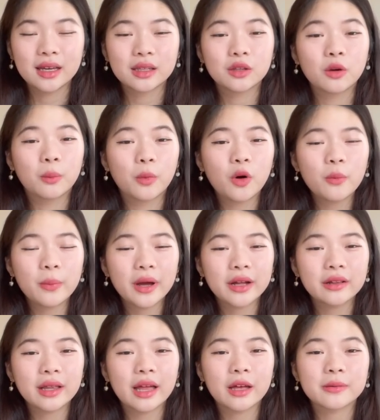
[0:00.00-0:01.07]
The
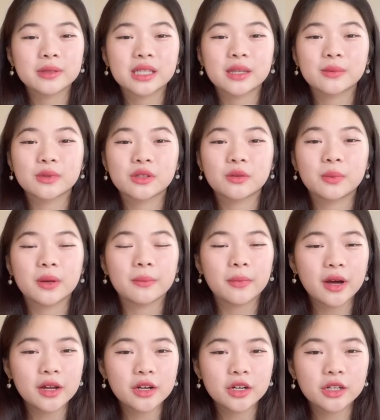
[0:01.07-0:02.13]
mobile app seems to be
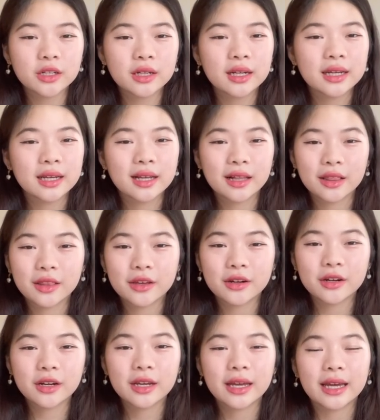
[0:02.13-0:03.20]
modern,
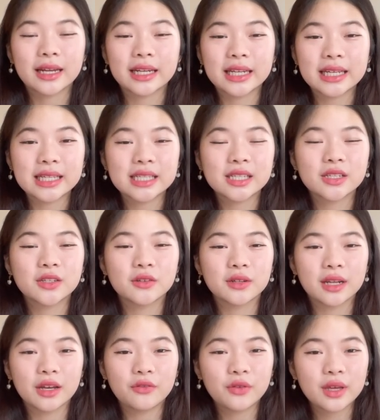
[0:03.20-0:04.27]
clear, and easy to
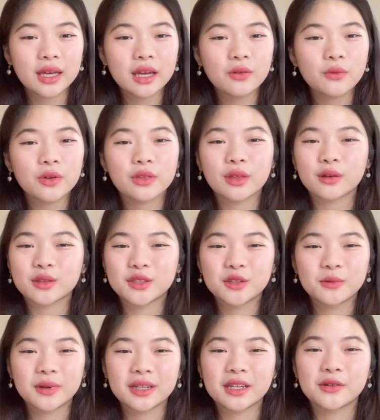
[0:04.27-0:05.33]
navigate without too
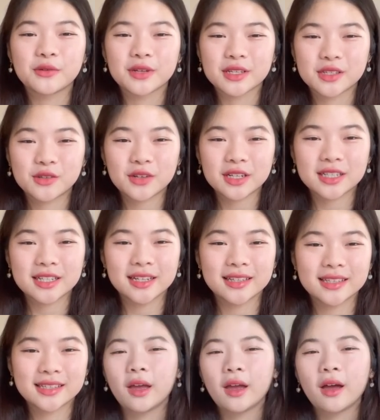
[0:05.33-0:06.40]
many
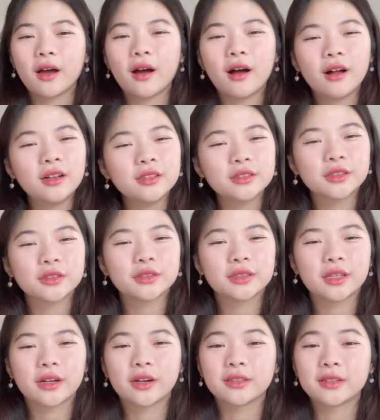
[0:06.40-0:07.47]
restrictions. Although
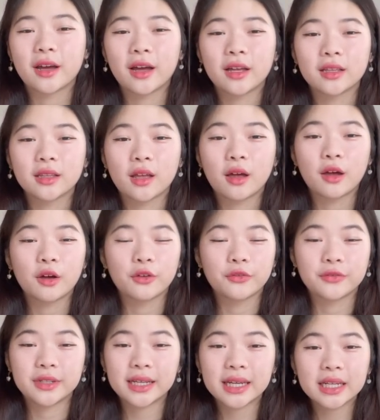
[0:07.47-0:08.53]
there are not a lot
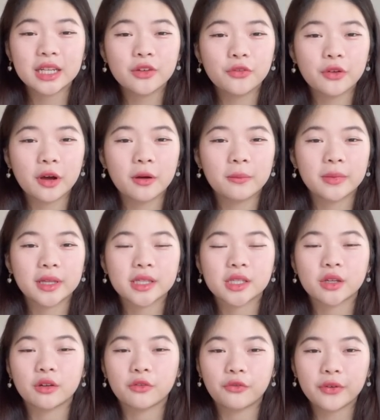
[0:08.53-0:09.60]
of negative comments
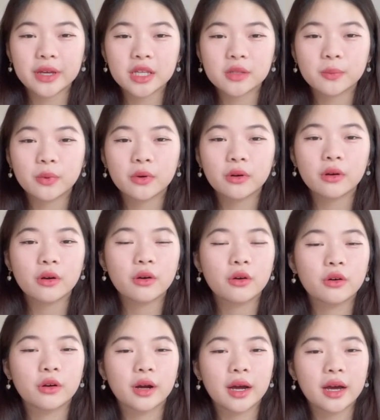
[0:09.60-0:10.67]
on Facebook
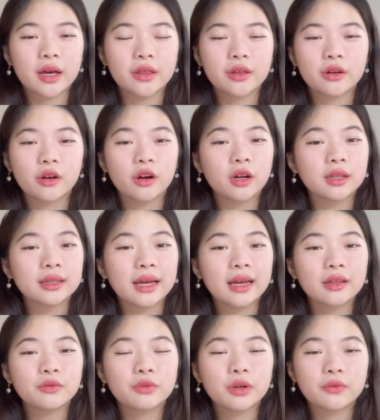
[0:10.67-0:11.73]
or other
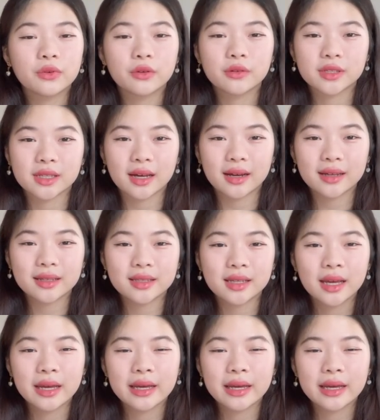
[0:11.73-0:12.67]
online review sites,